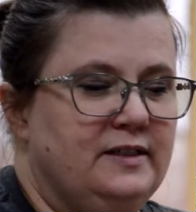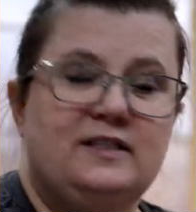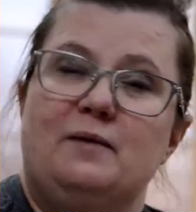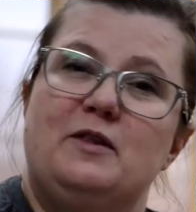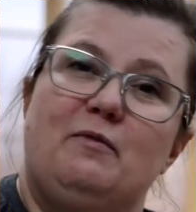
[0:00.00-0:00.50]

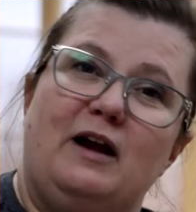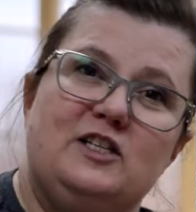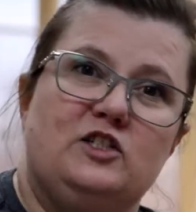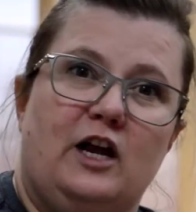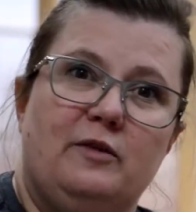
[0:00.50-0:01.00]
some of the rights
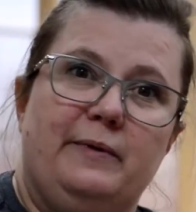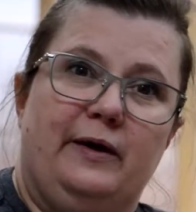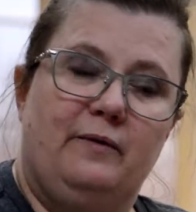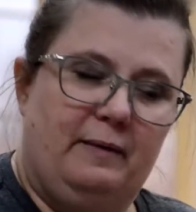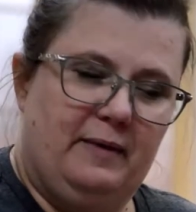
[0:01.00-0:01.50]
of
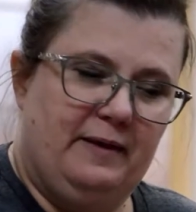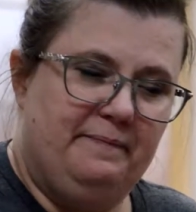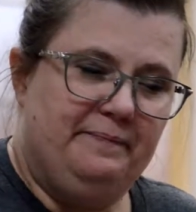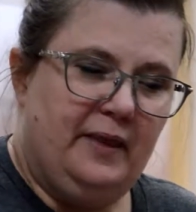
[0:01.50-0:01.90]
childbearing women.